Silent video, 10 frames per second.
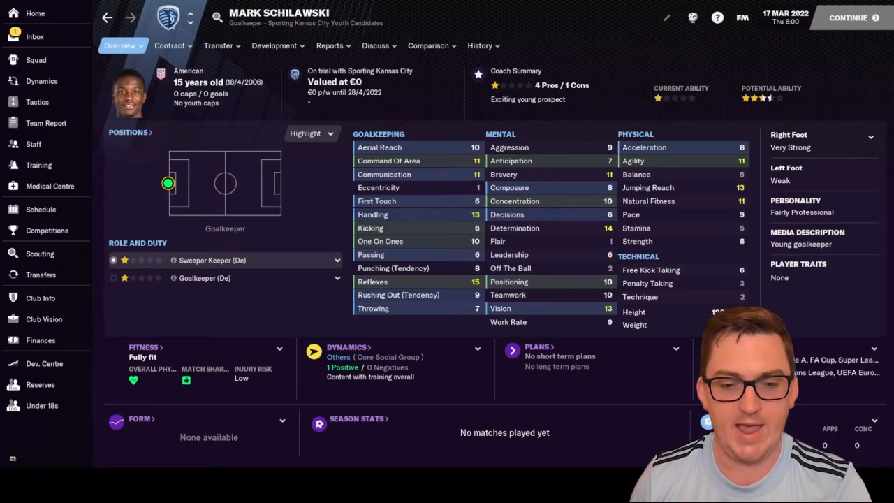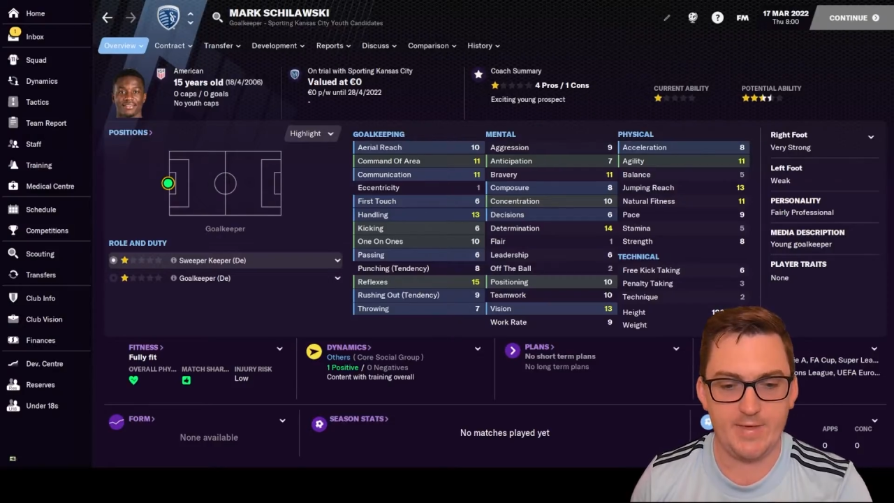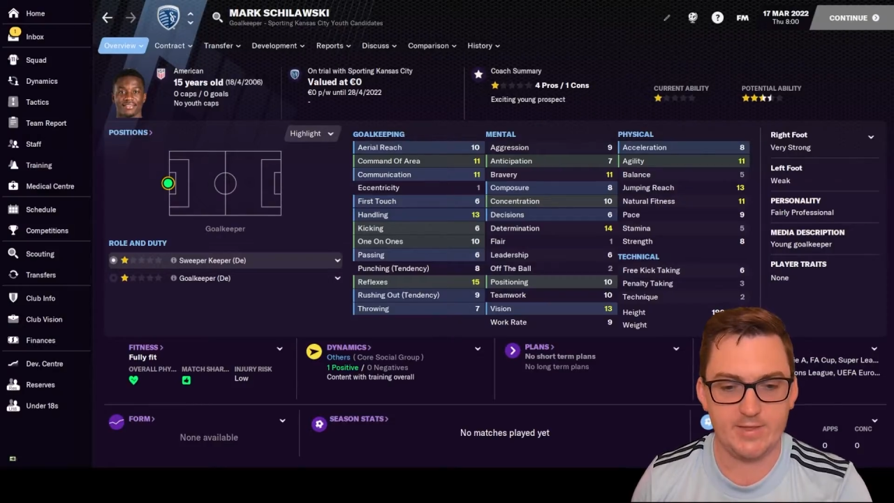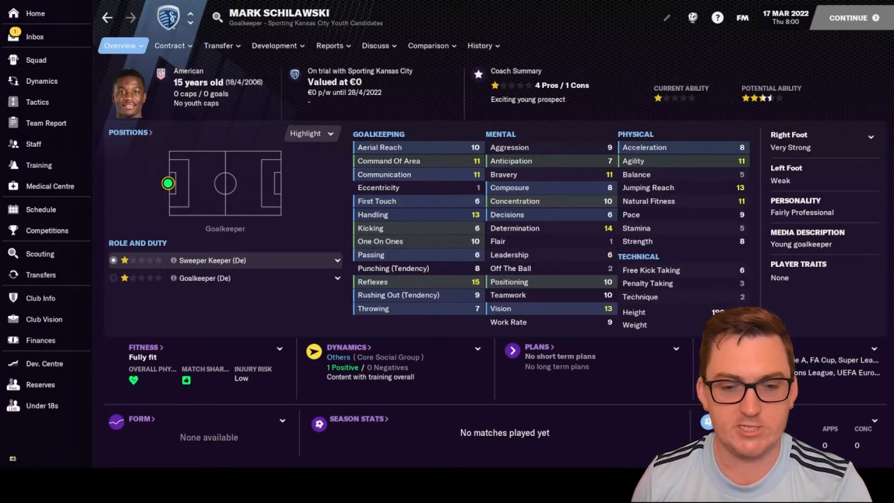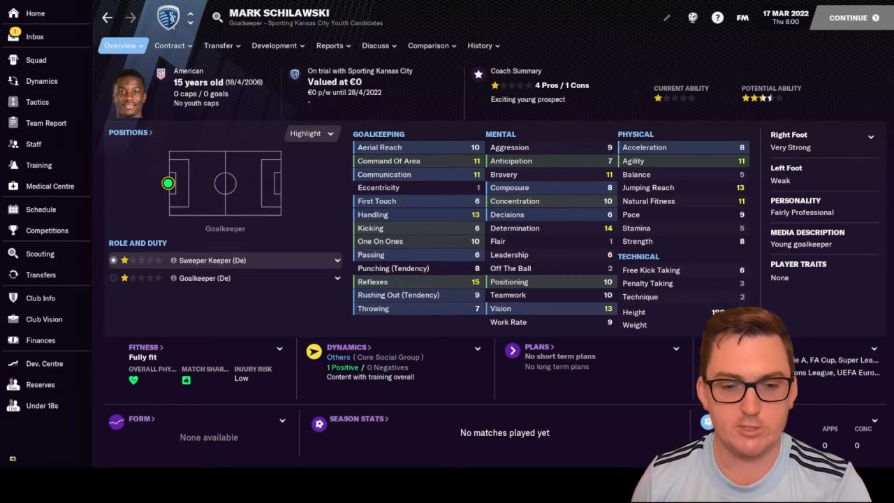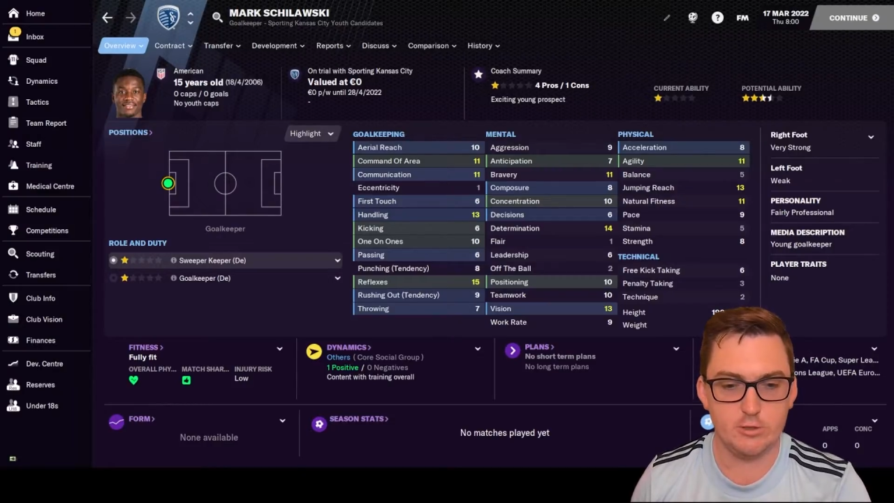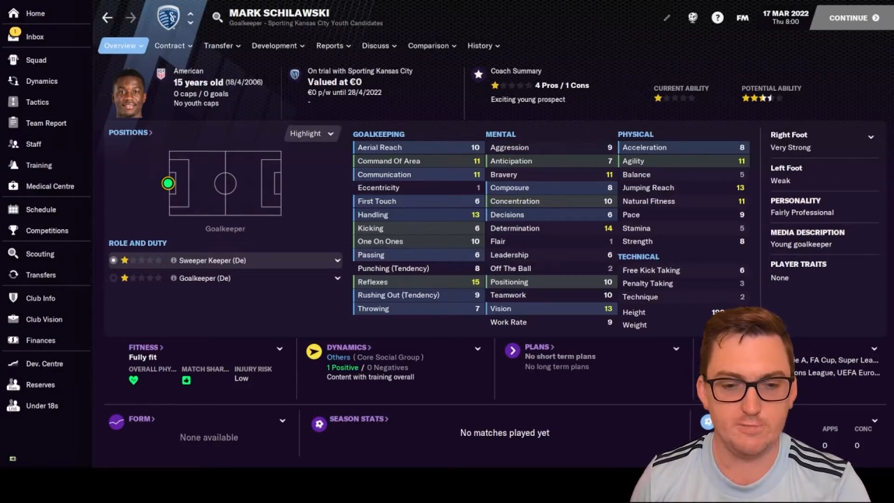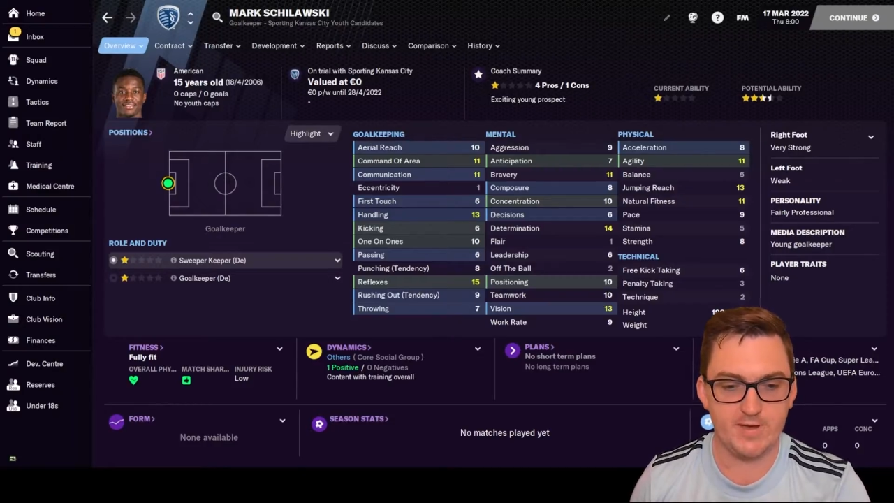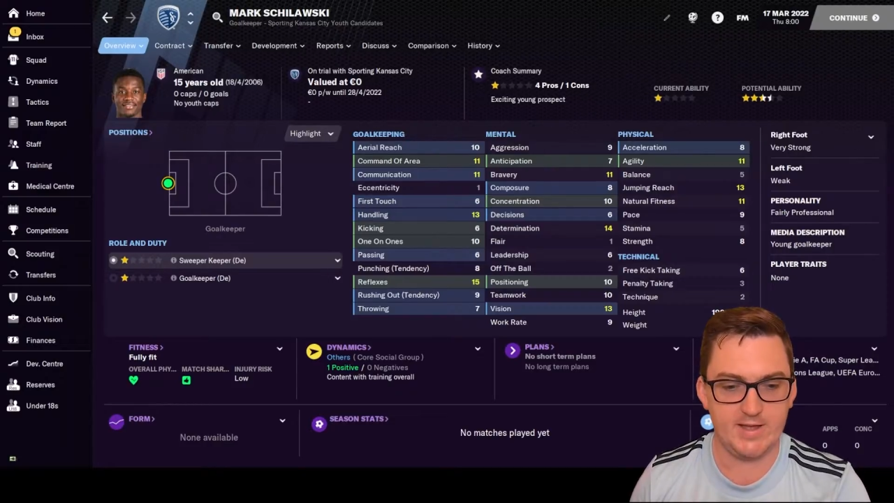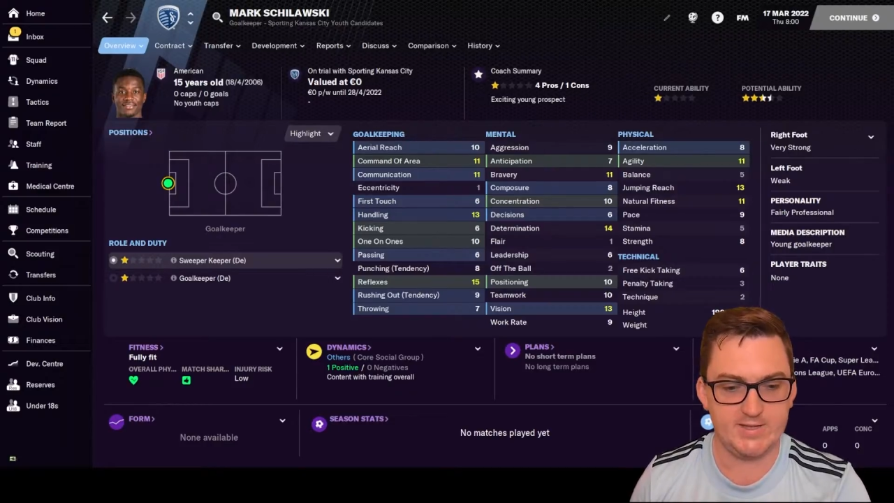out of this
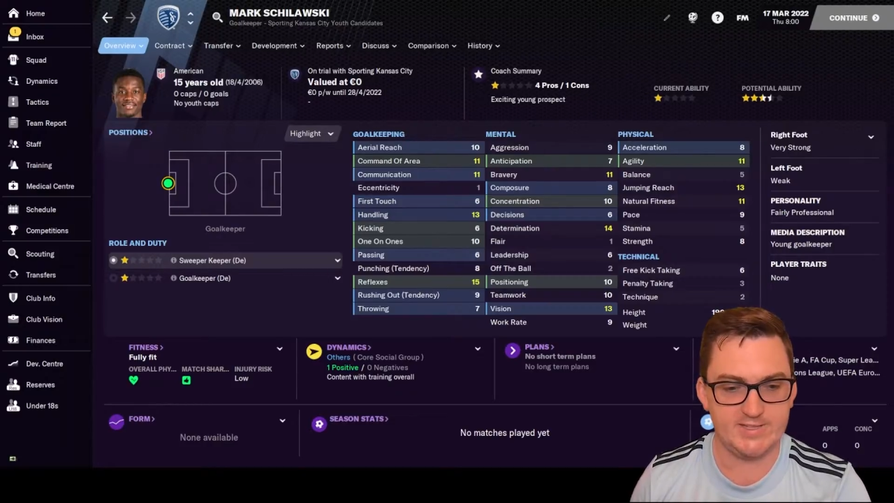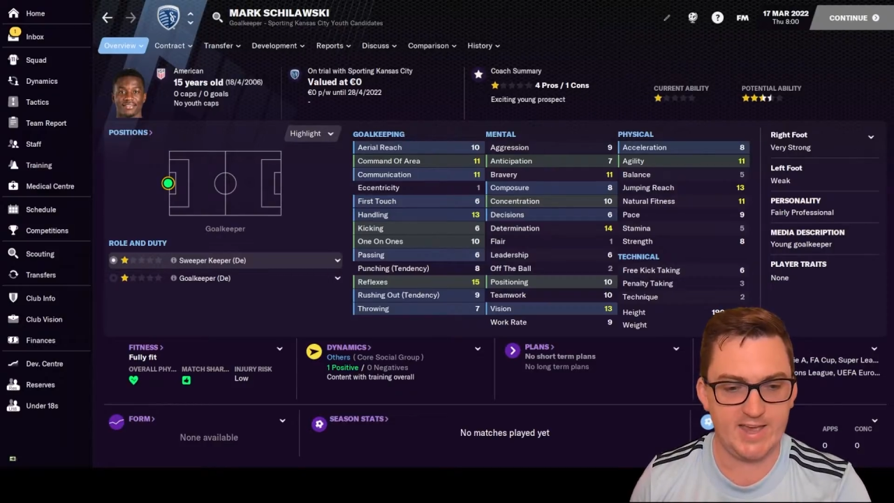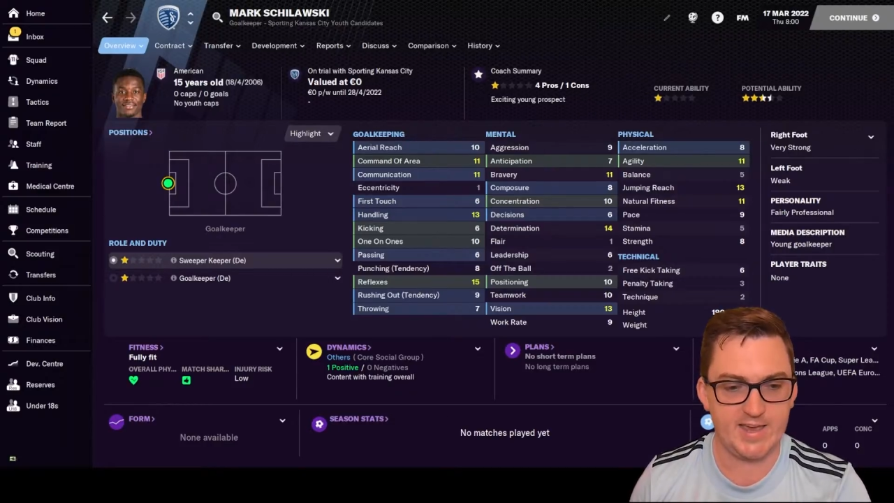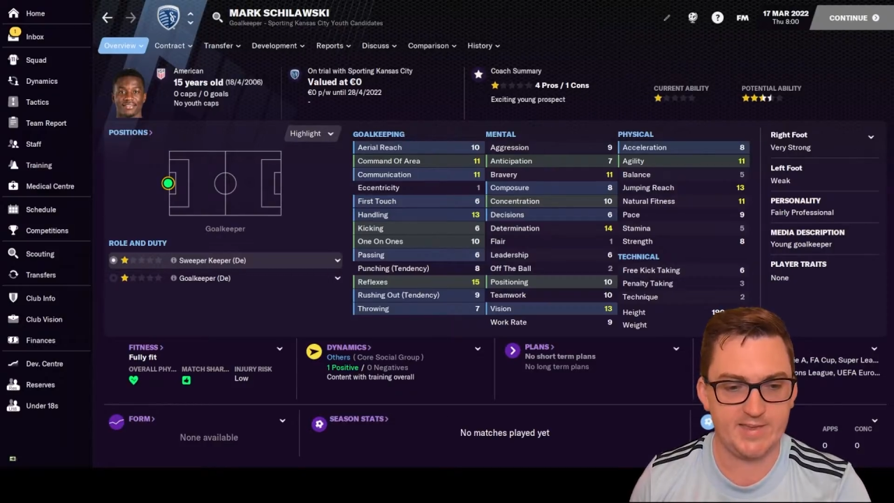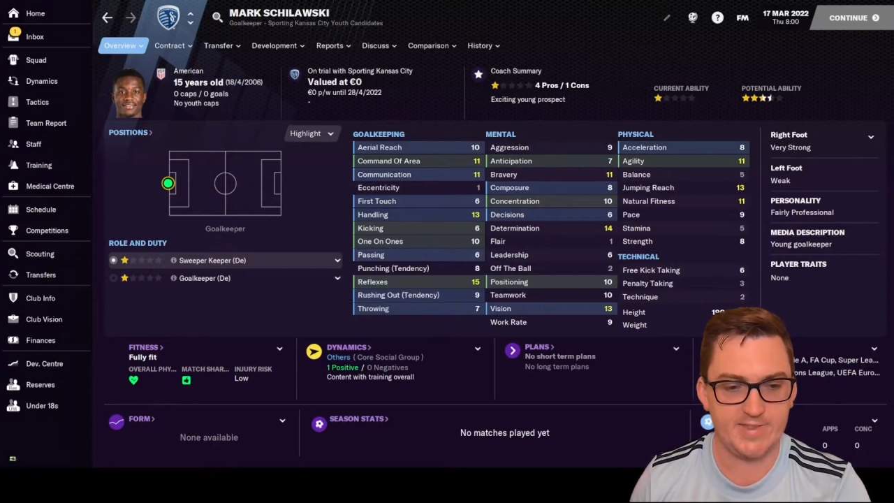youth intake,